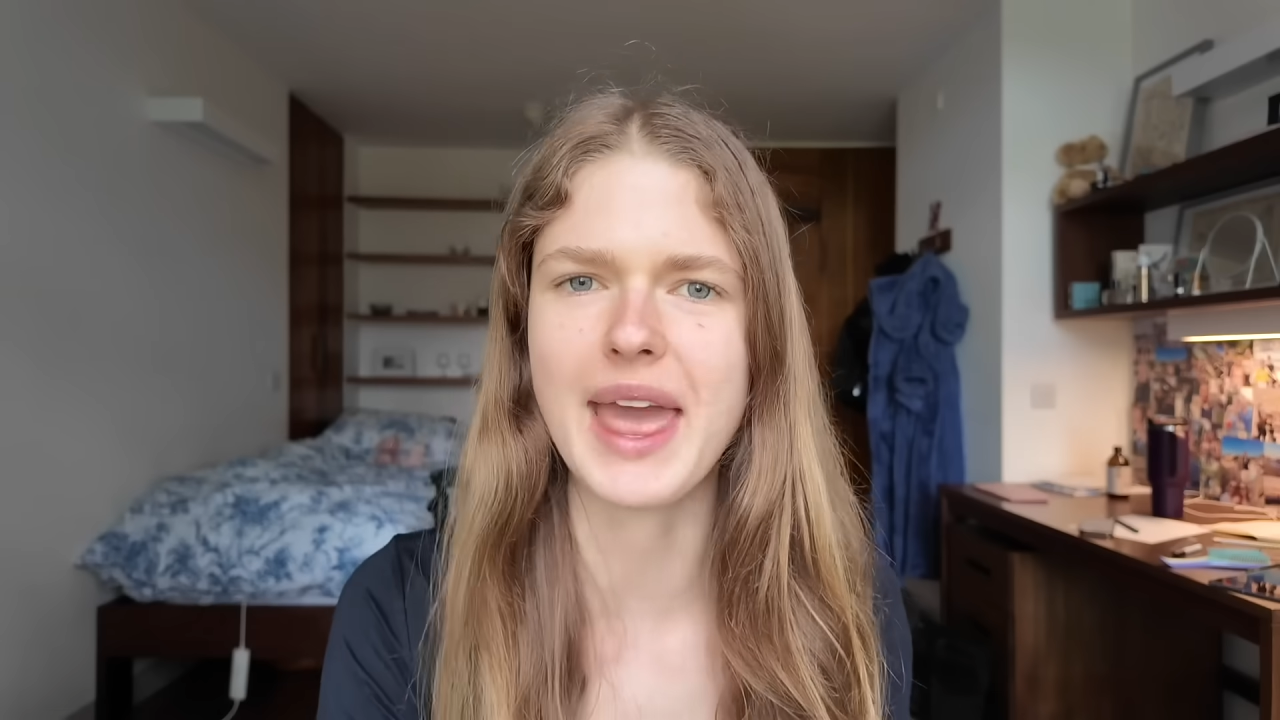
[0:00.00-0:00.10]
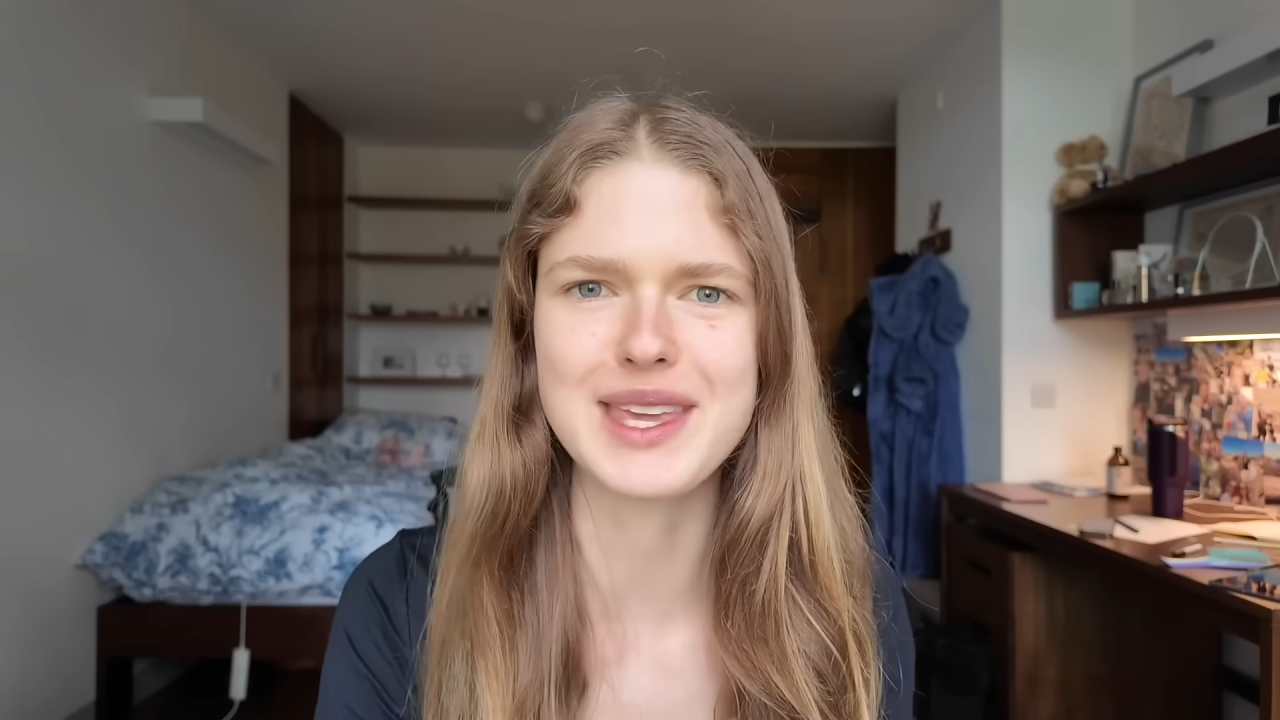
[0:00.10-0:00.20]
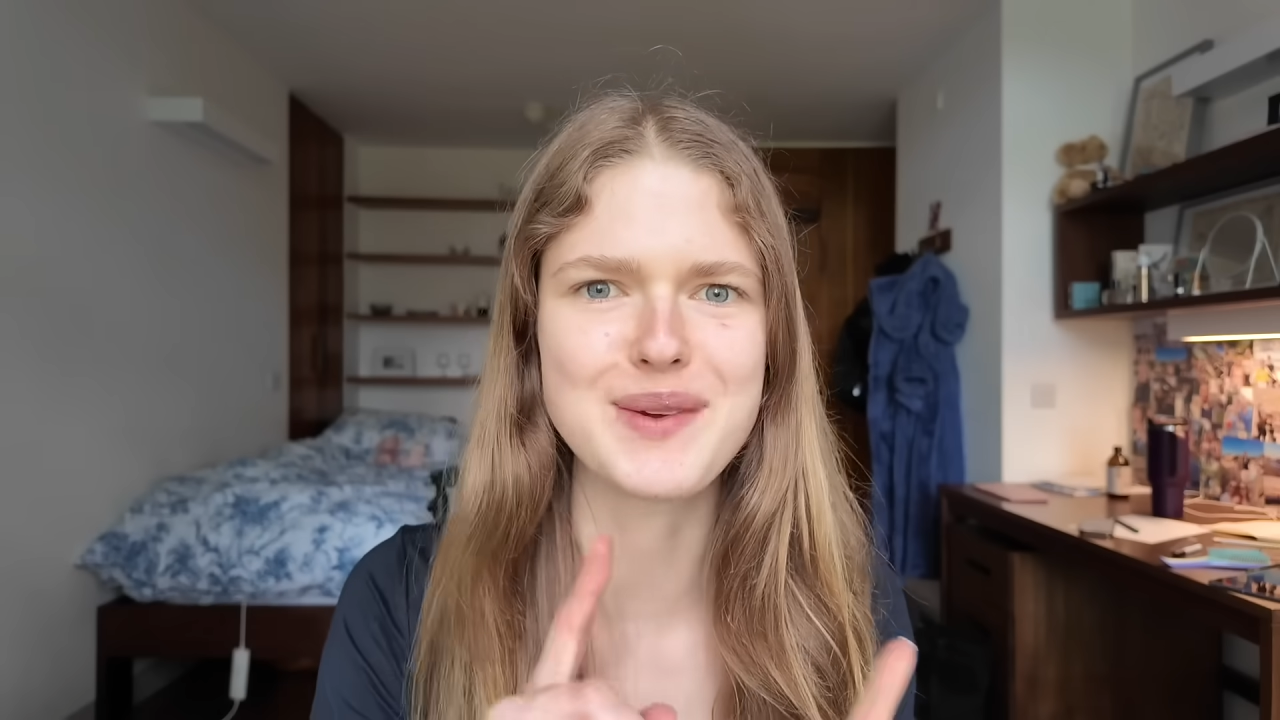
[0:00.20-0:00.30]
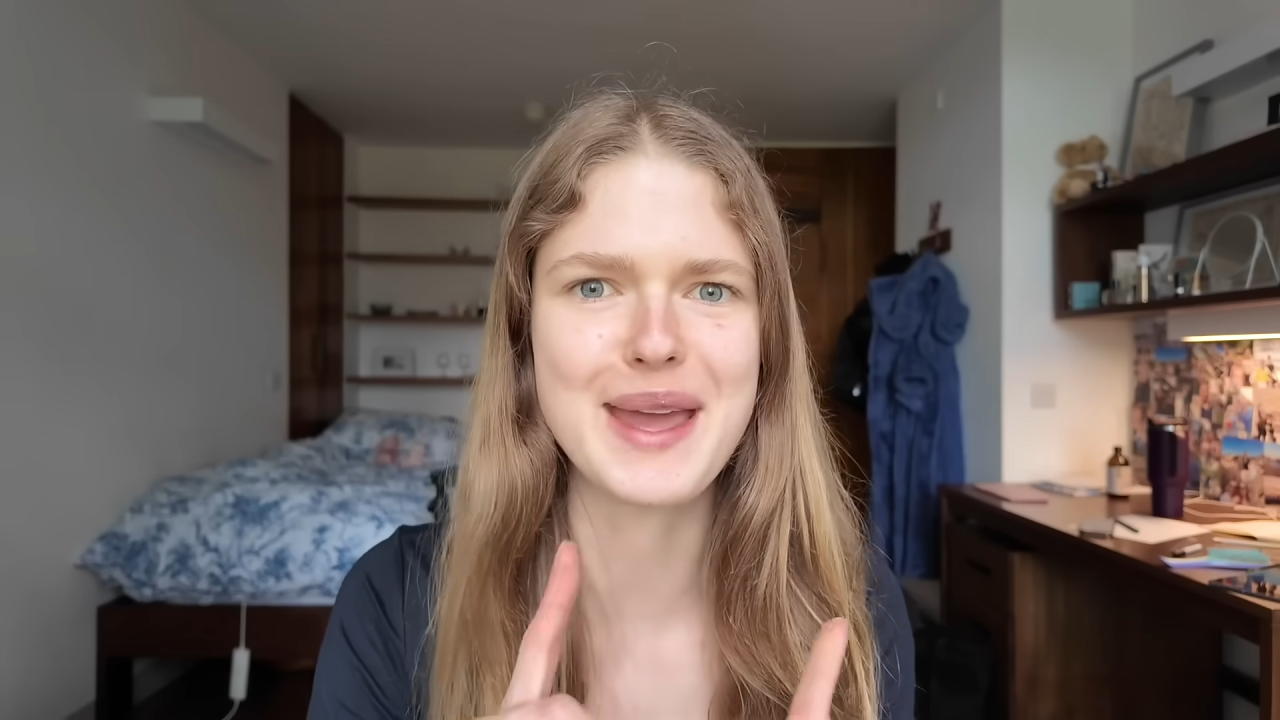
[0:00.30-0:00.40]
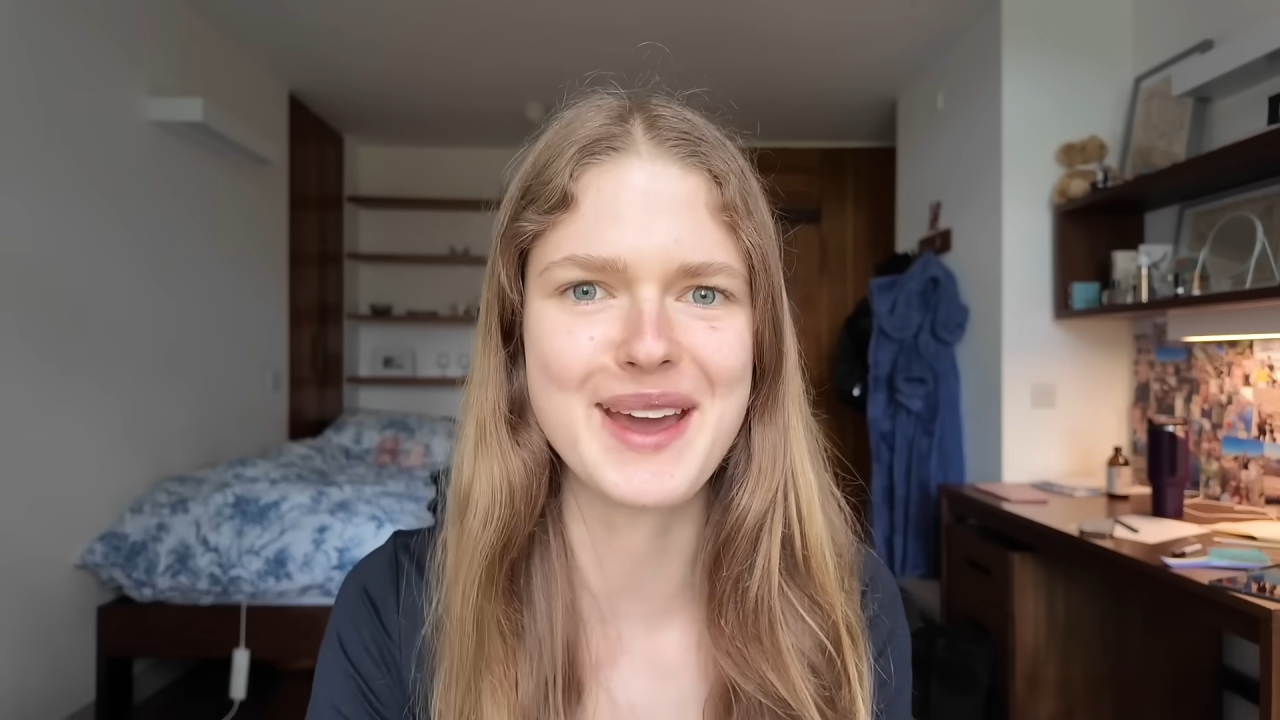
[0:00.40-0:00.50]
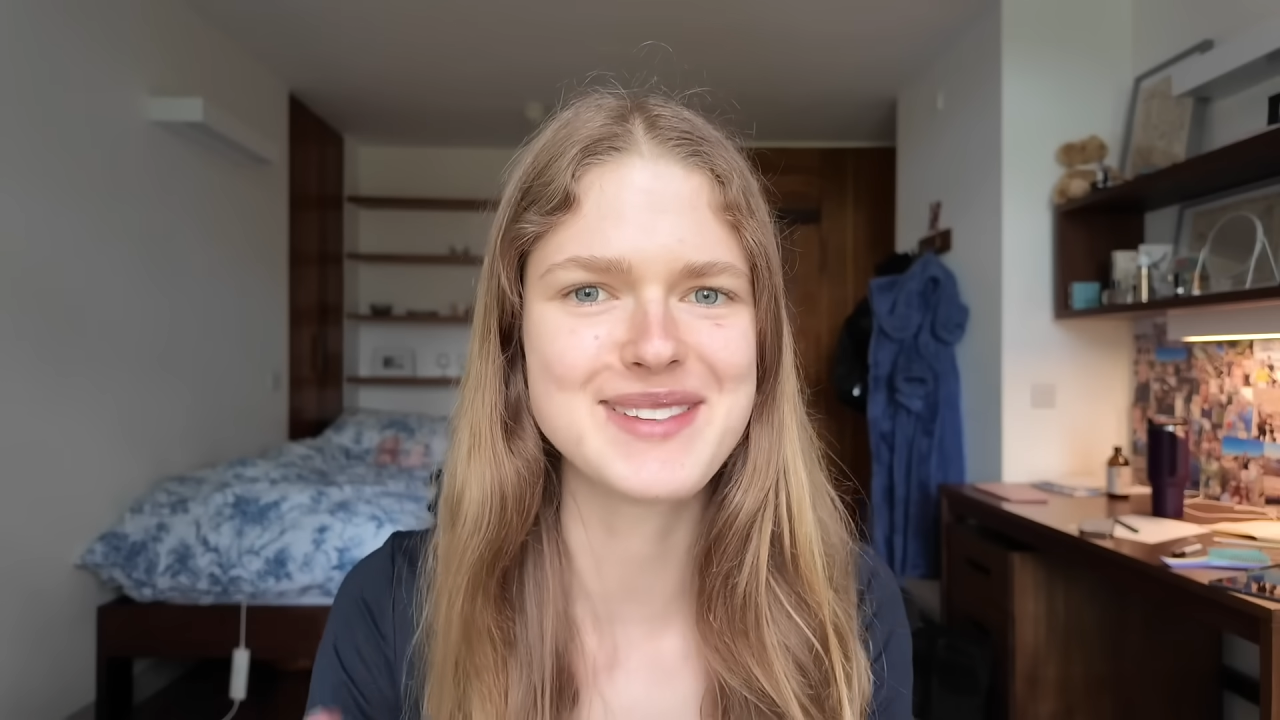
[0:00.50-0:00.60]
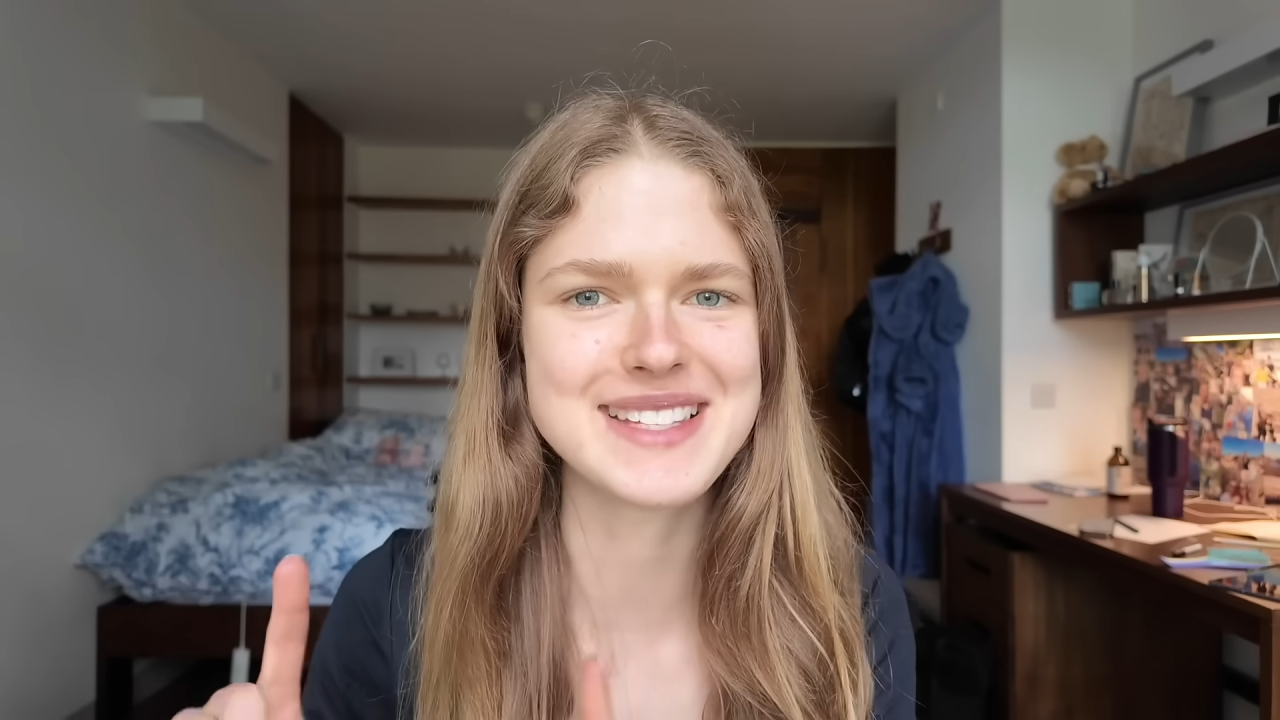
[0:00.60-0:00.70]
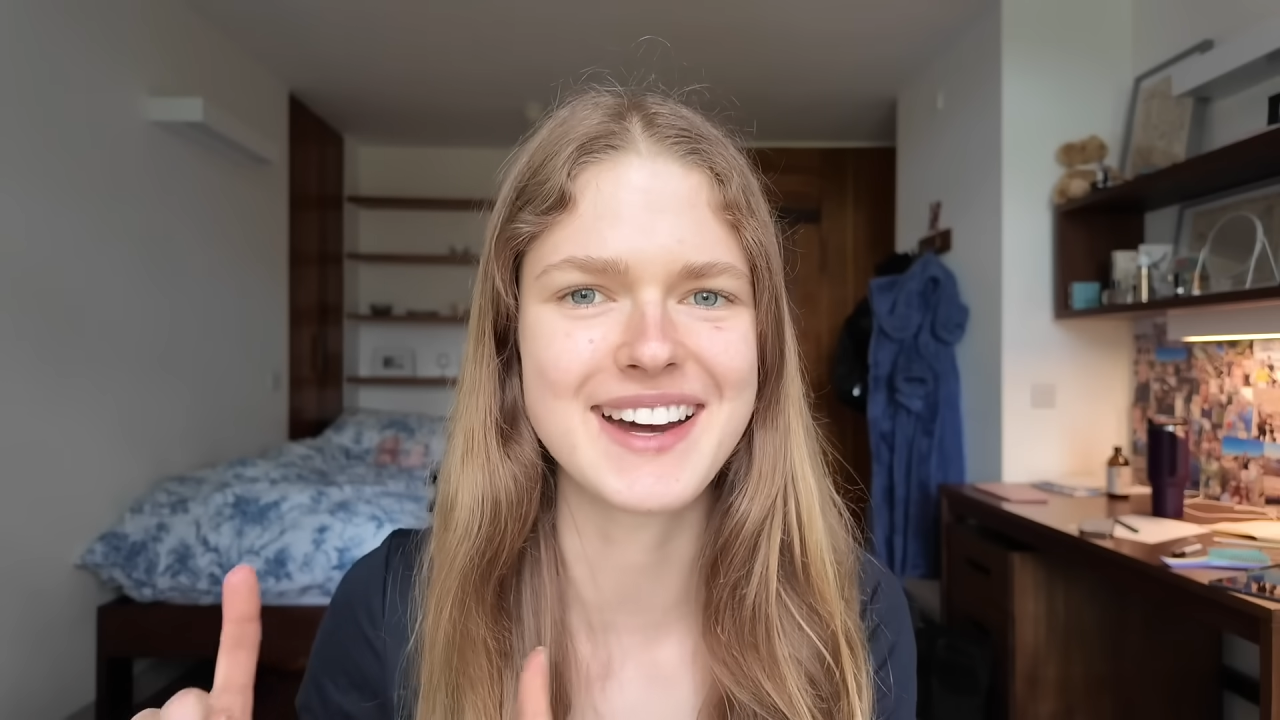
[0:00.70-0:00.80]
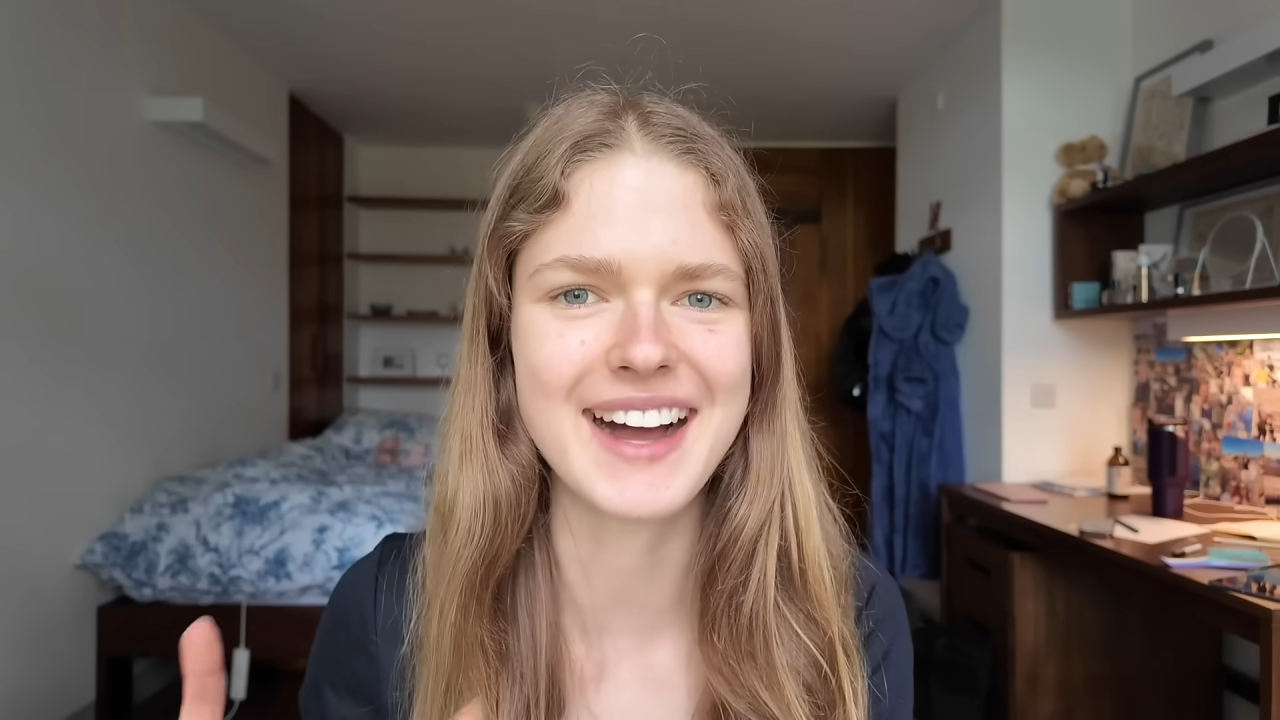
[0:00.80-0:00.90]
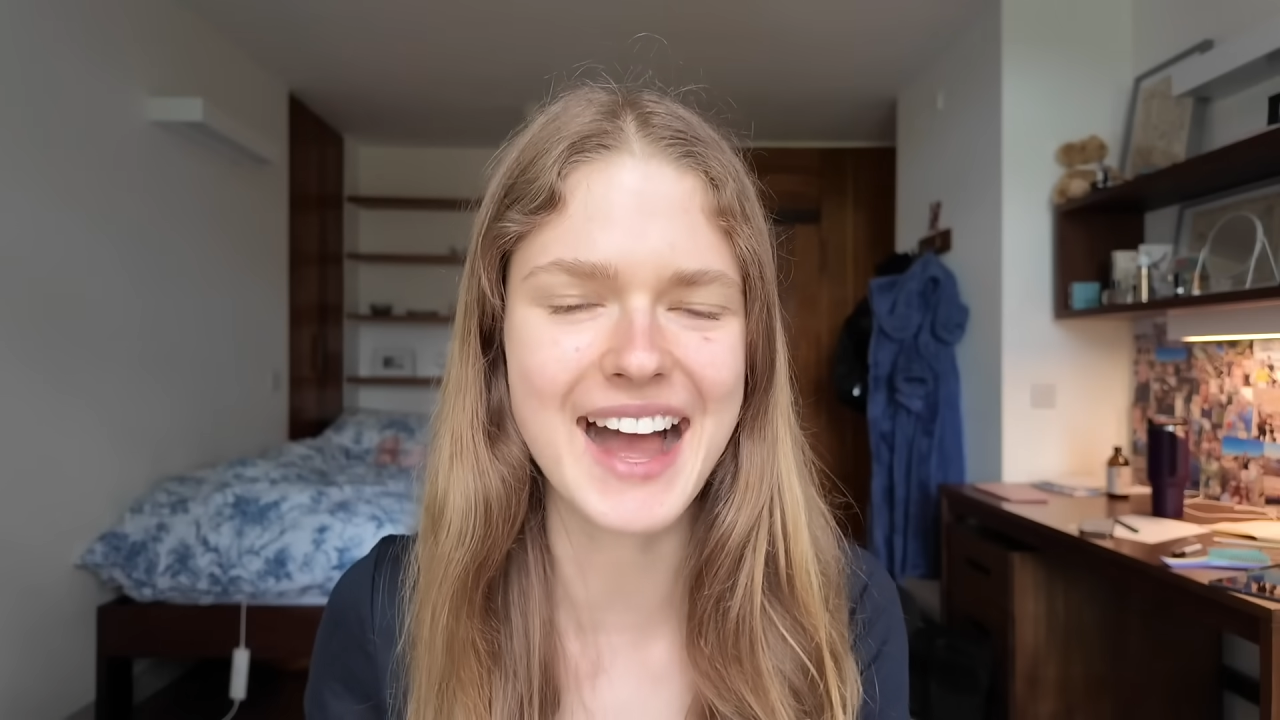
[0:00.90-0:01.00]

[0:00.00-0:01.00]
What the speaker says: AQA, OCR,